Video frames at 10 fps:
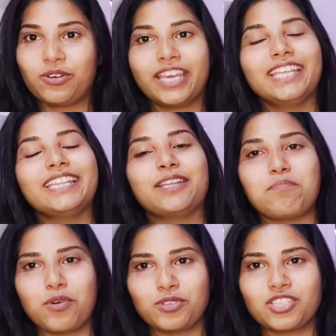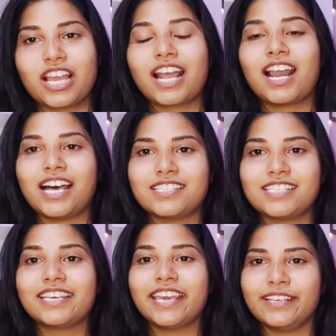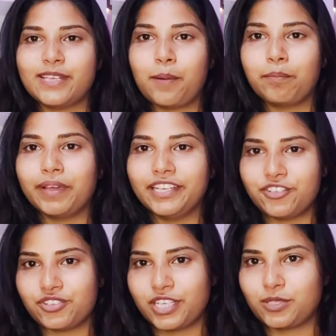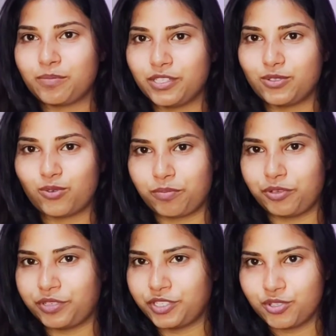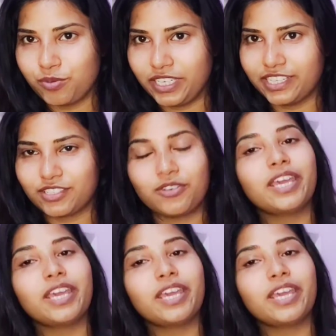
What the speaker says: Okay, the most classic example is Shakespeare's Romeo and Juliet.